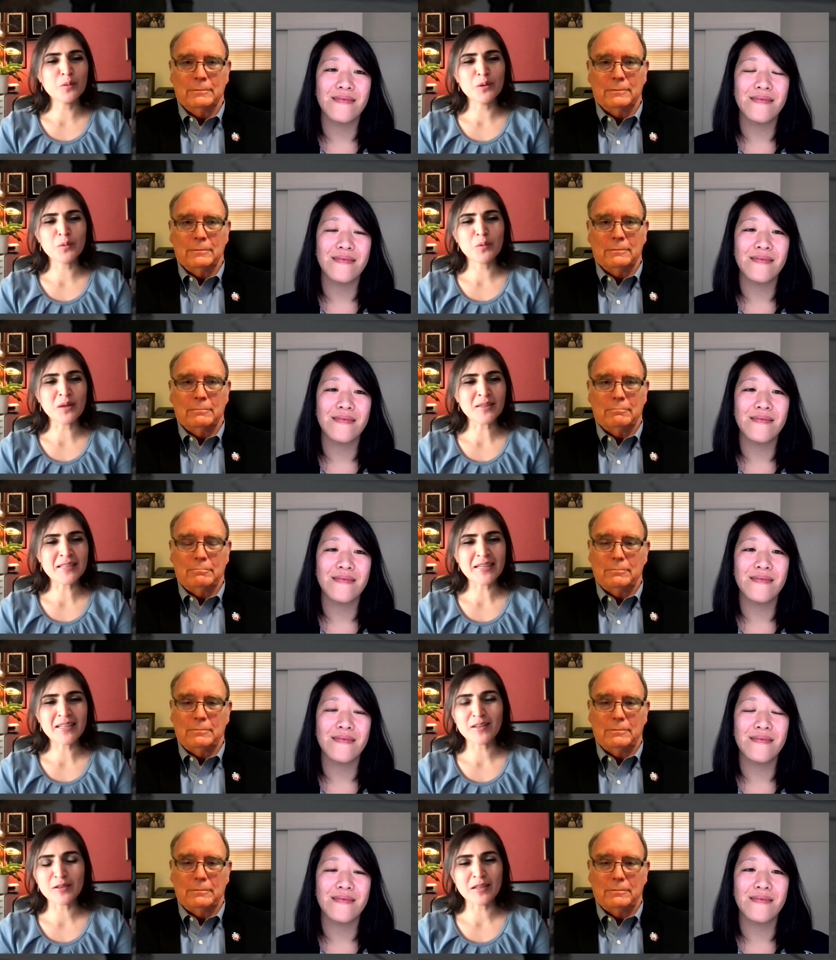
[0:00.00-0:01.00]
Speaker 1: would want to take
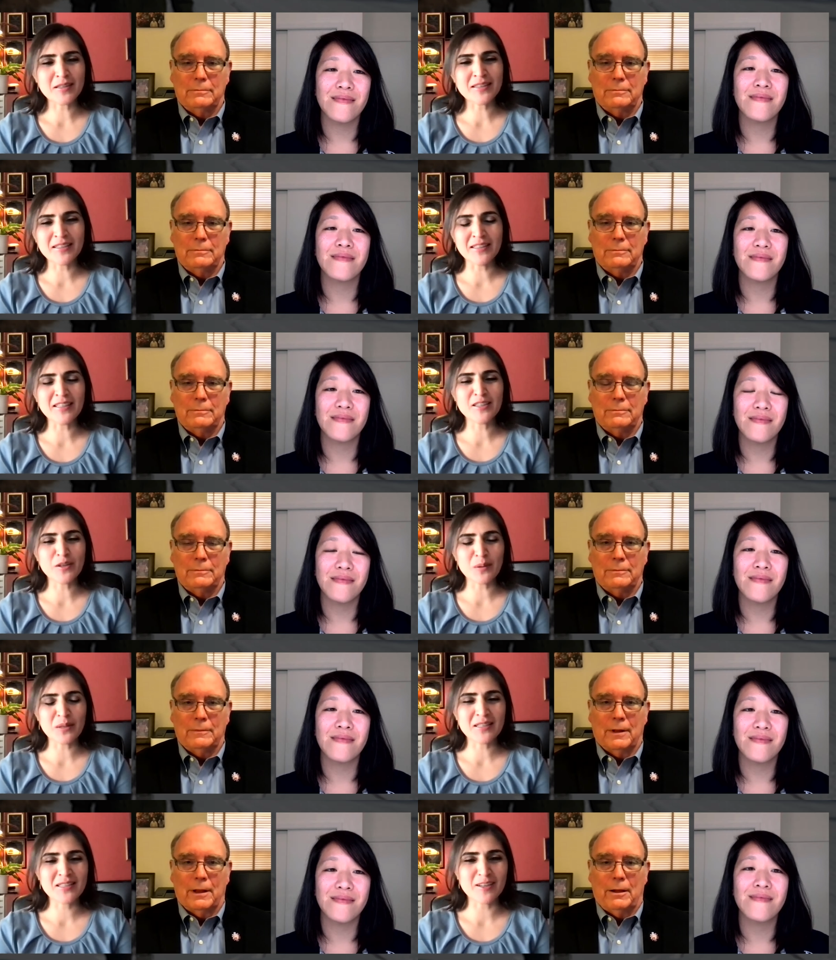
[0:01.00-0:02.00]
that? Uh, Selena, do you want
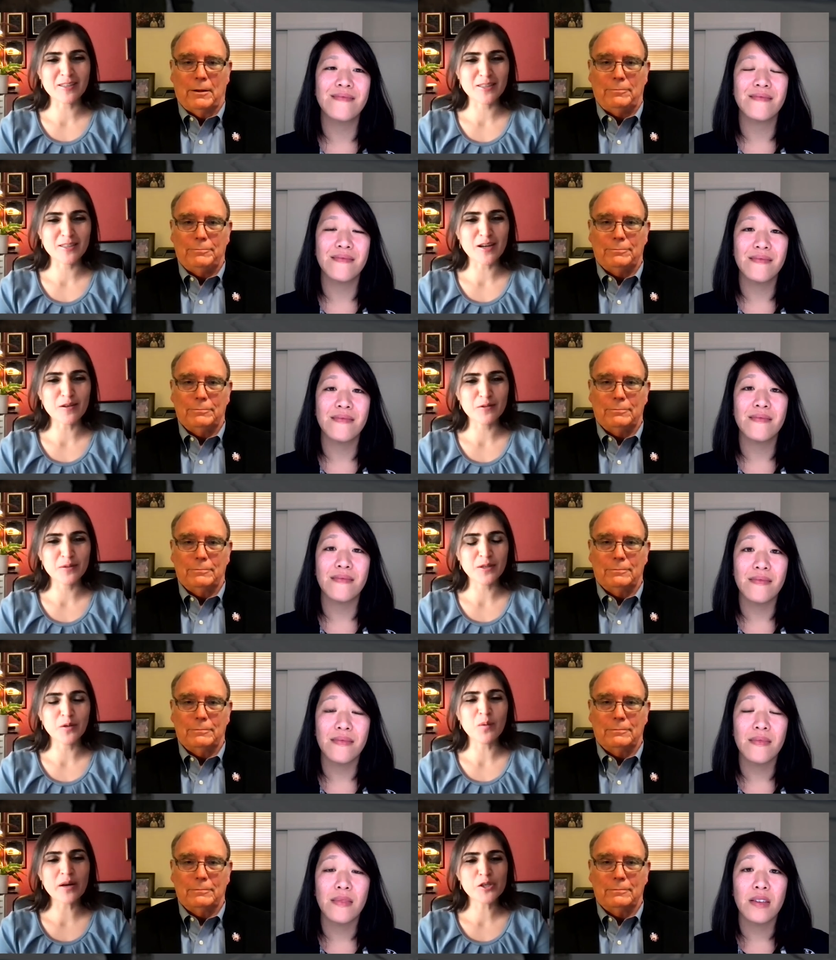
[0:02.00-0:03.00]
to start us off? You know
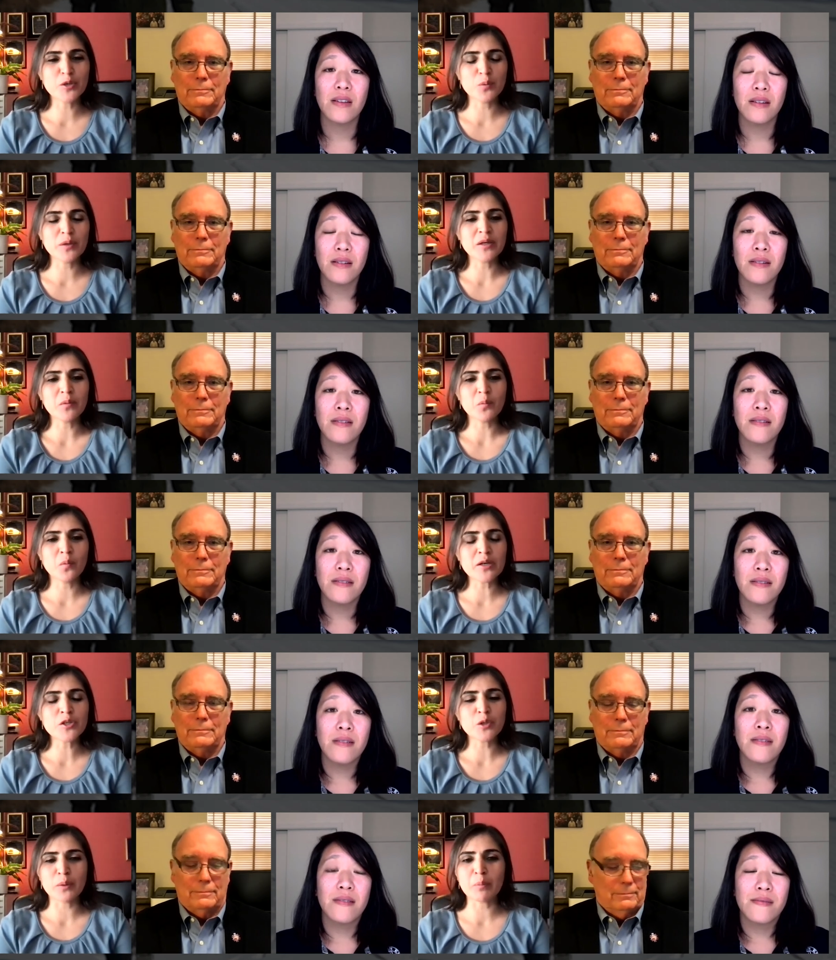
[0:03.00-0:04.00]
why should we? Why
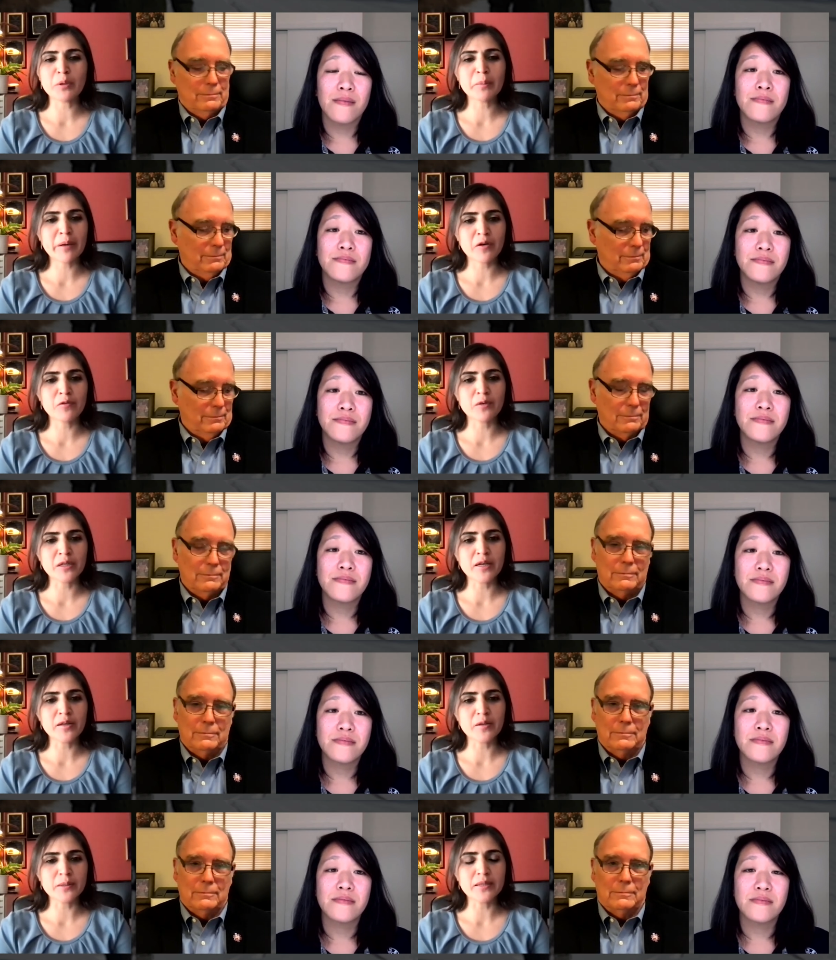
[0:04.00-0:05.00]
should we prepare for
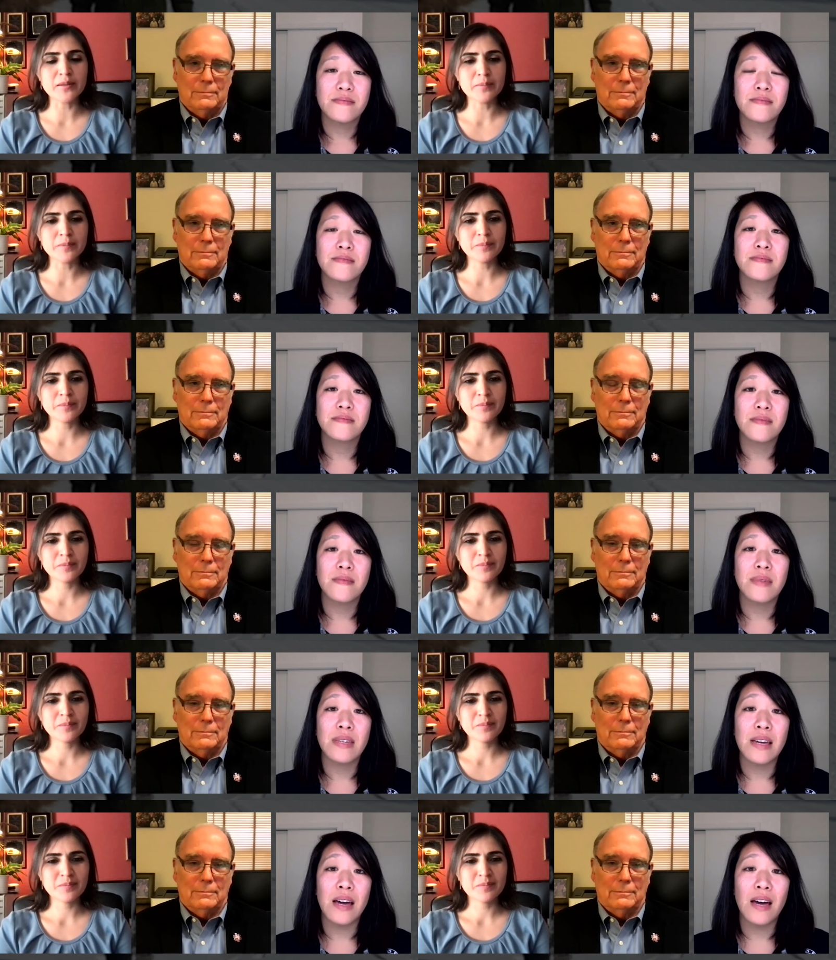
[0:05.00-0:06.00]
another one?
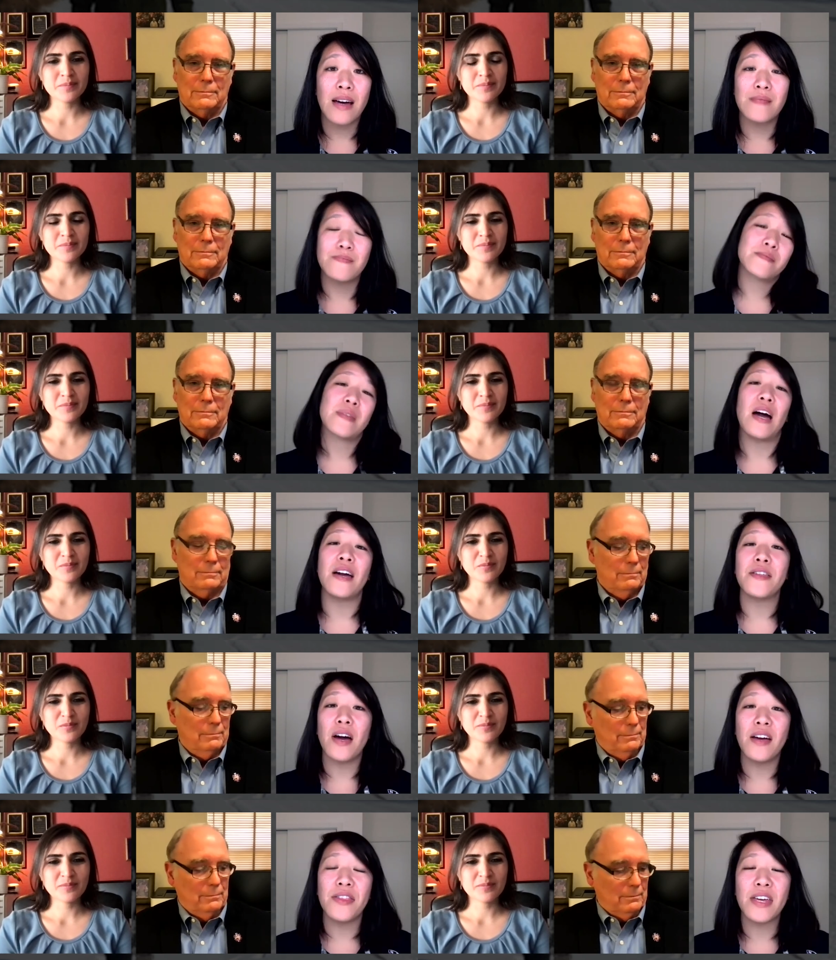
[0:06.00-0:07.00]
Speaker 2: Yeah,
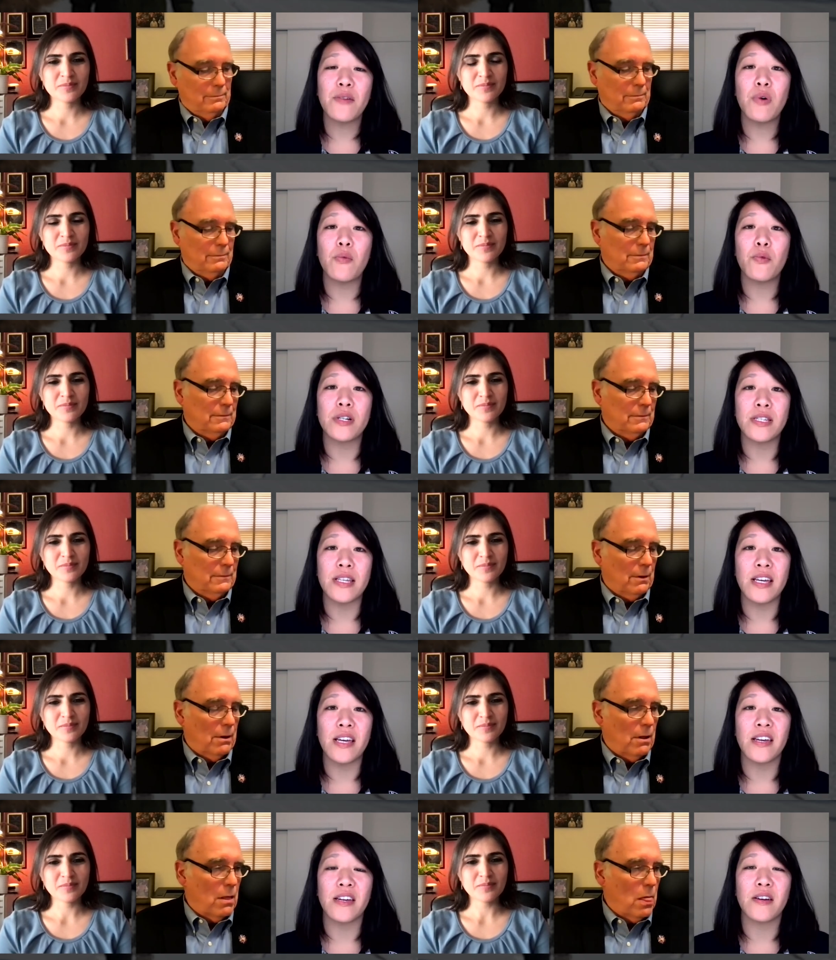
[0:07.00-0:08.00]
I, I think what we're
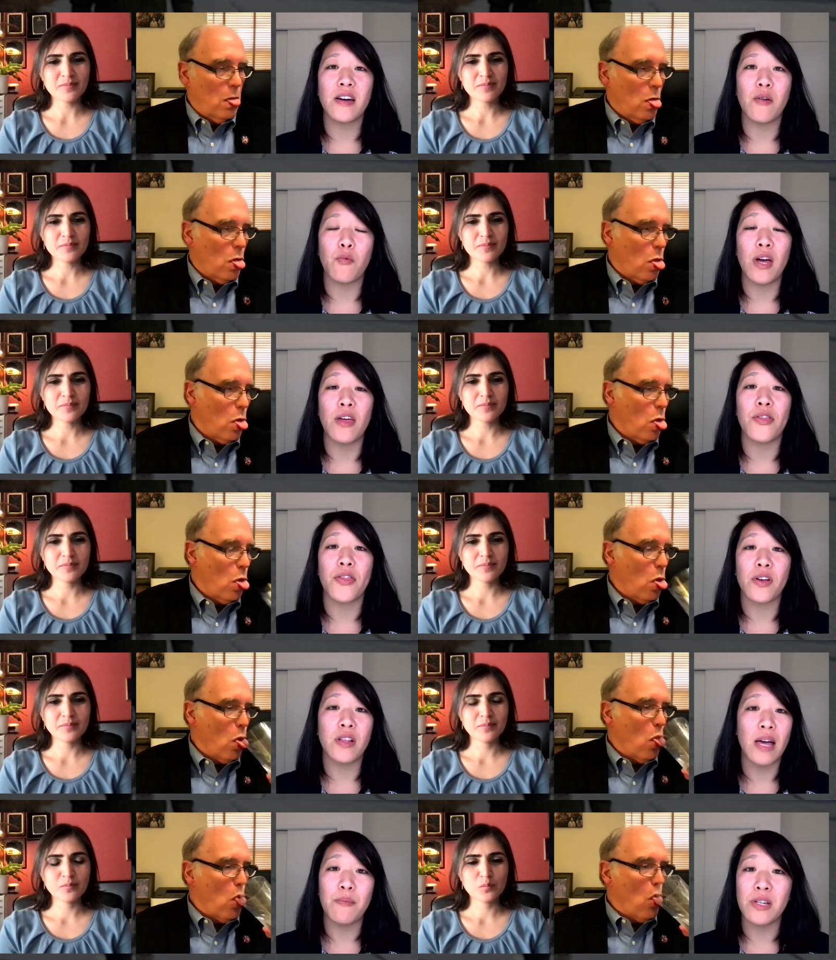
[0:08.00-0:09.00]
seeing with
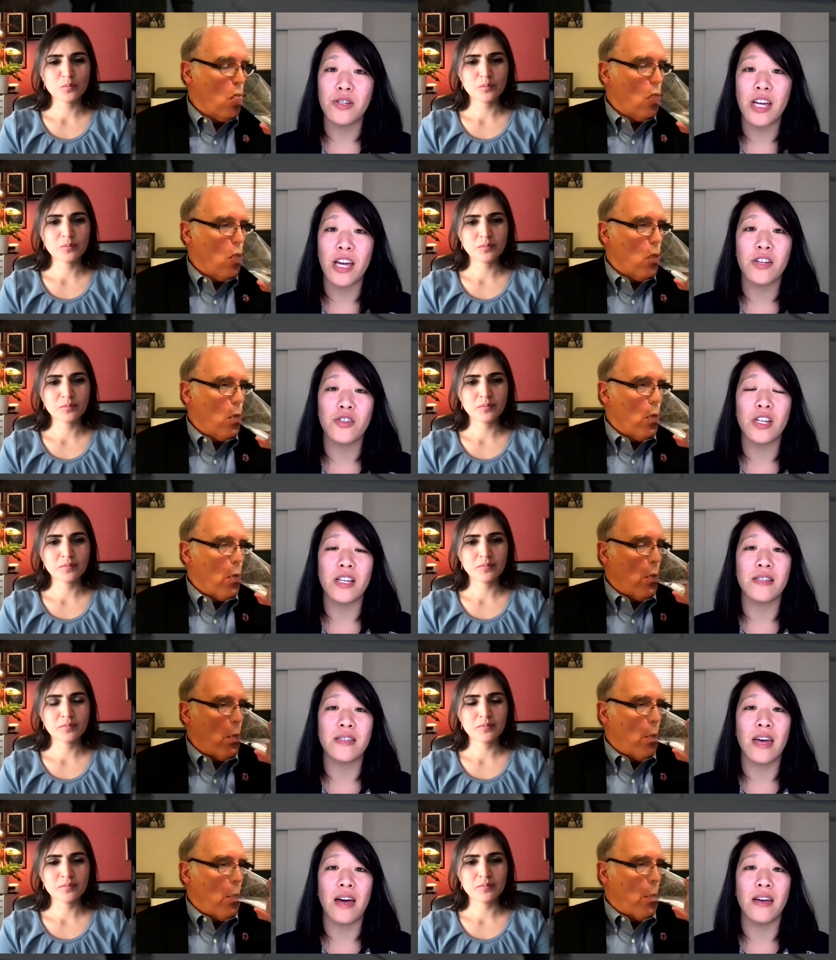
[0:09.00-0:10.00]
climate change
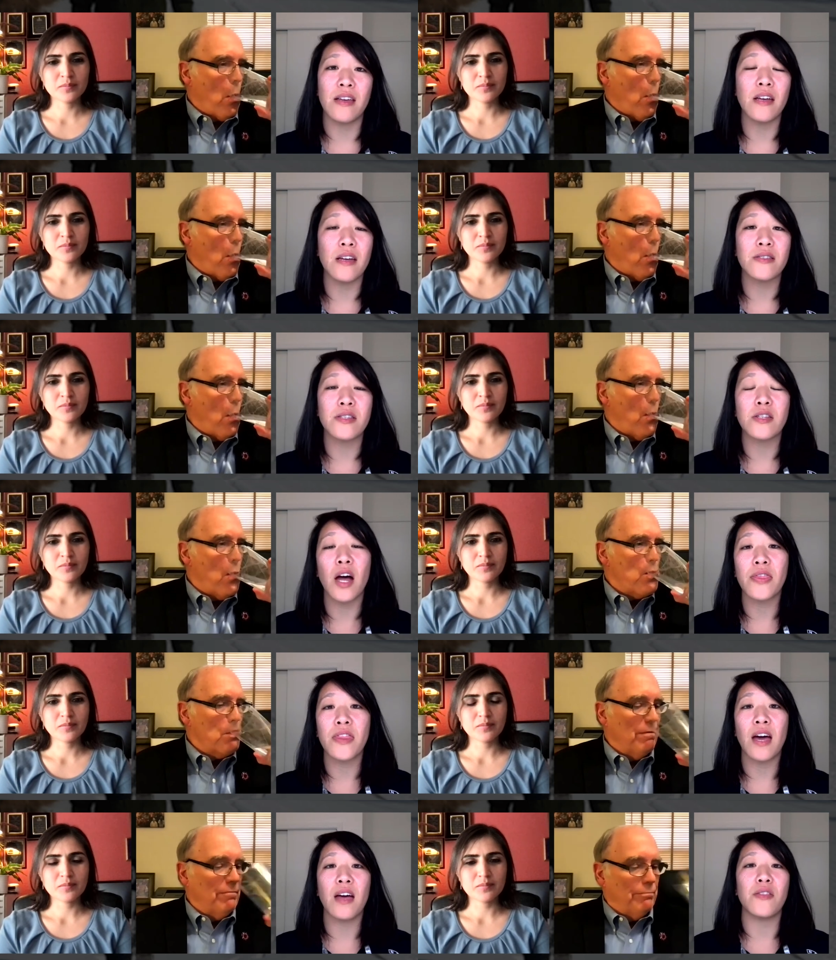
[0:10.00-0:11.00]
is that it, it's
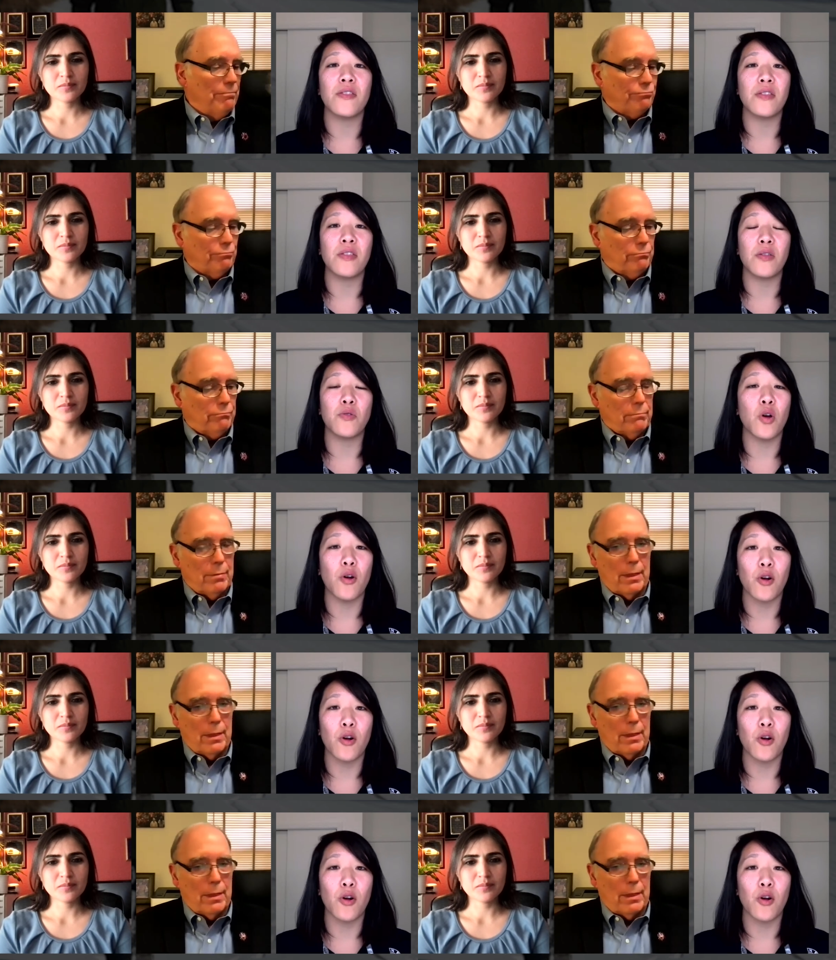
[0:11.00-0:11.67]
not that the